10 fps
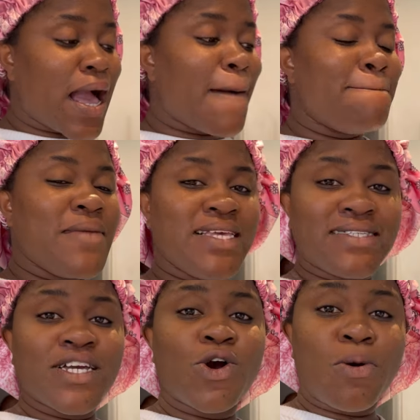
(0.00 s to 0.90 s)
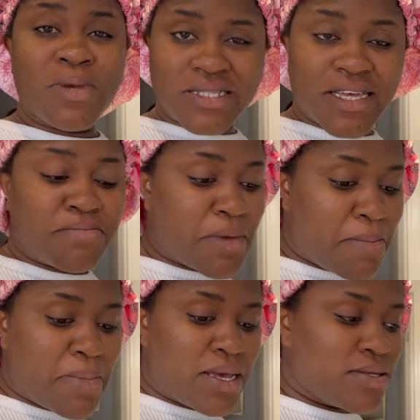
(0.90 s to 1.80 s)
amazing committed
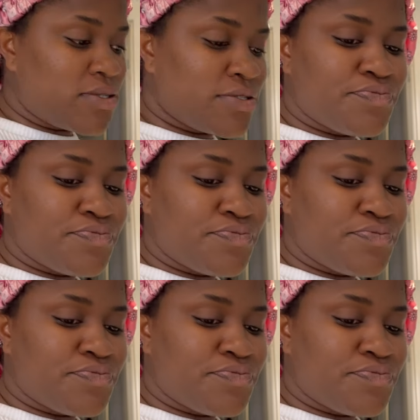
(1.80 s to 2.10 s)
members.